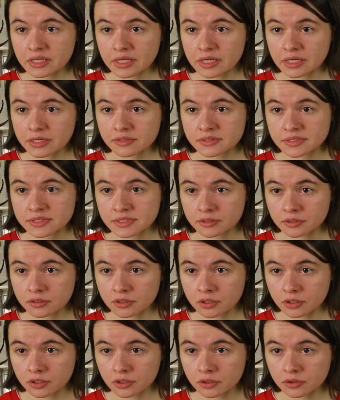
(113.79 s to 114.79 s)
years
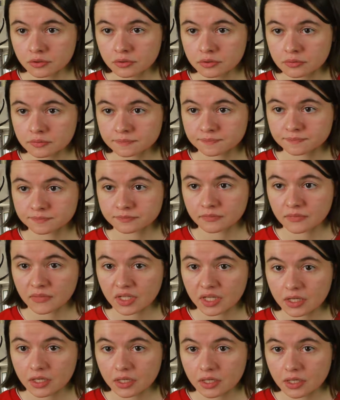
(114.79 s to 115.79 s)
ago.
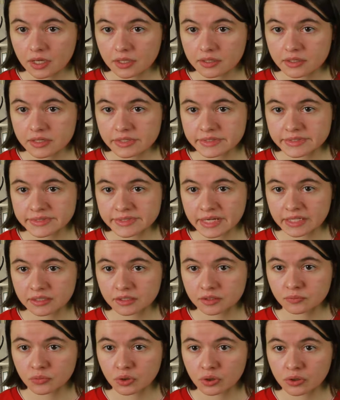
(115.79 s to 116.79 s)
This
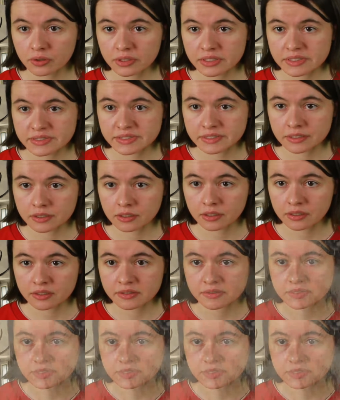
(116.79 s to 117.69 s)
animal is called a